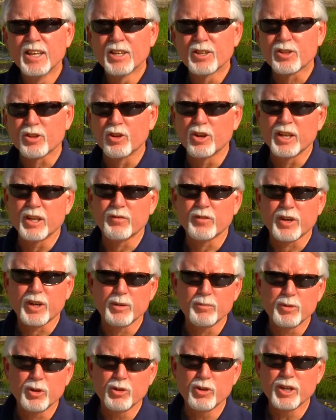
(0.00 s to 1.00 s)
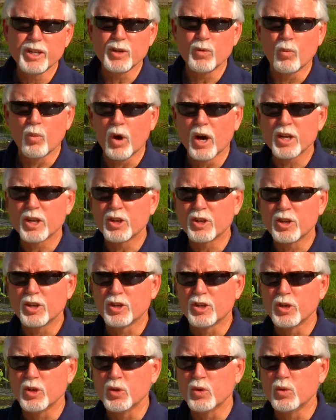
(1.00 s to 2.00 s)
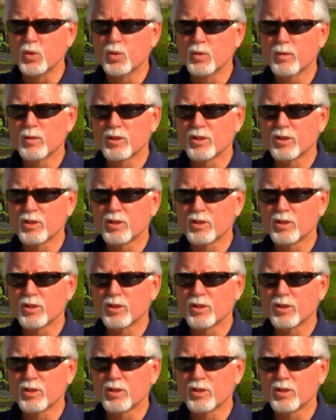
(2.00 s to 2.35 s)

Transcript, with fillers: So that if a community wanted to do